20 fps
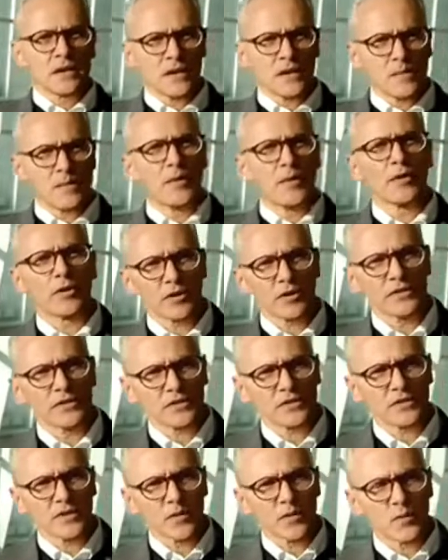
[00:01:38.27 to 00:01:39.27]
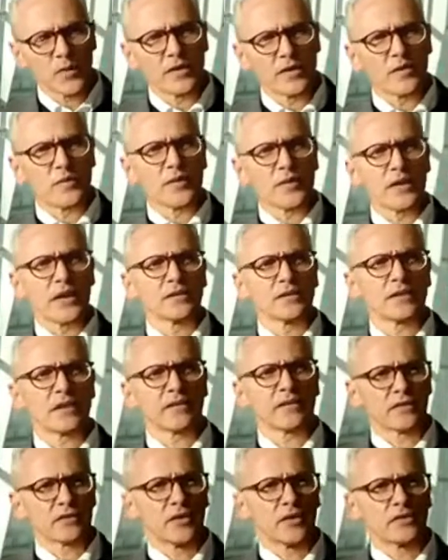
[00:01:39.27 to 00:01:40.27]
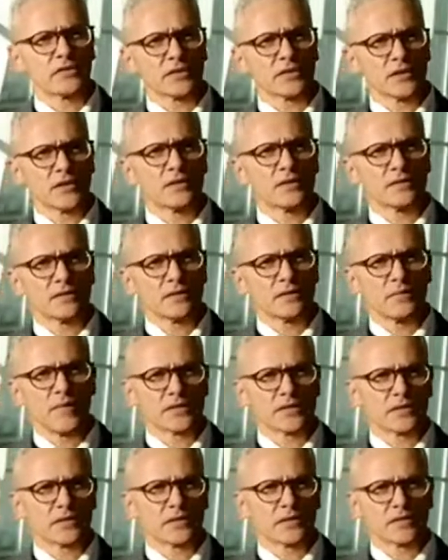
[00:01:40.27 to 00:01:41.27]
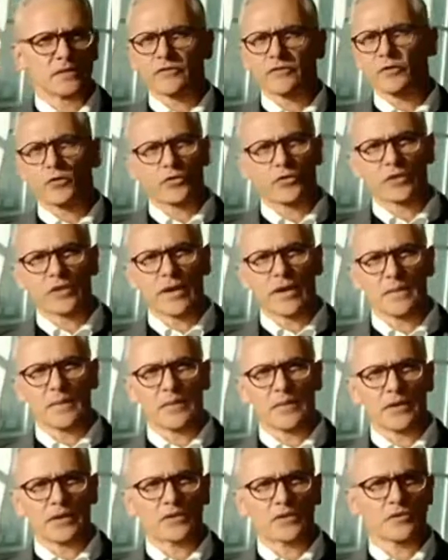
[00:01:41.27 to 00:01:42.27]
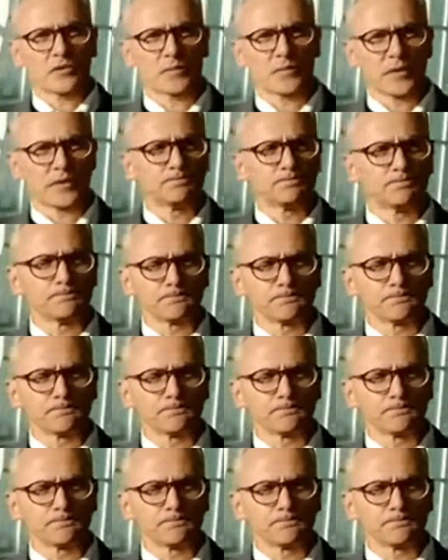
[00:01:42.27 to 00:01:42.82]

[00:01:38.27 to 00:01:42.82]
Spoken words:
empirical in the same way that we now take for granted in medicine? Of course it can be and it should be.